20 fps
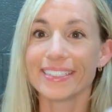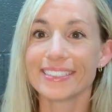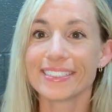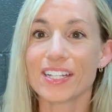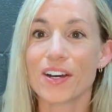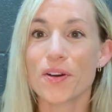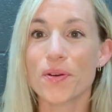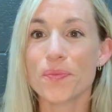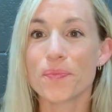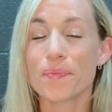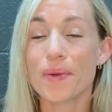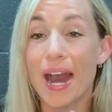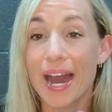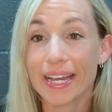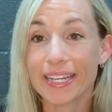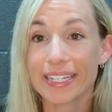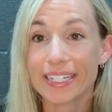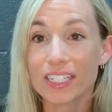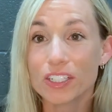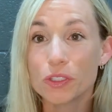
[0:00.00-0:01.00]
So
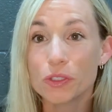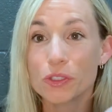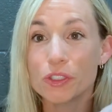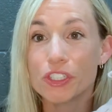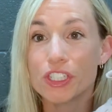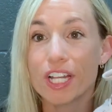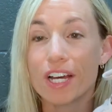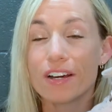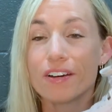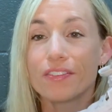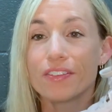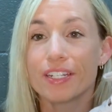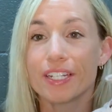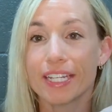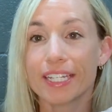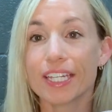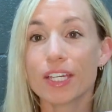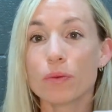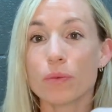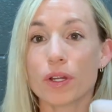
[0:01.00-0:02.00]
my conclusion of the
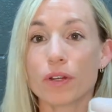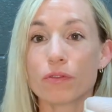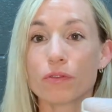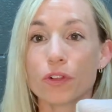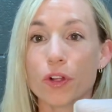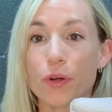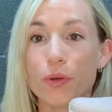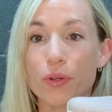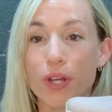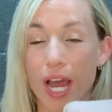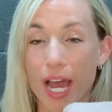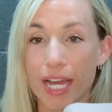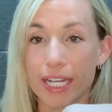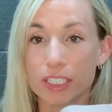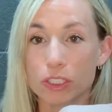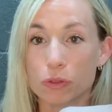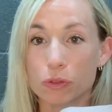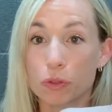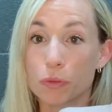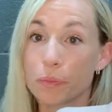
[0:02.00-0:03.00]
Nike Winflo
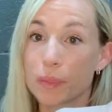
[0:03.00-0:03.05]
9s would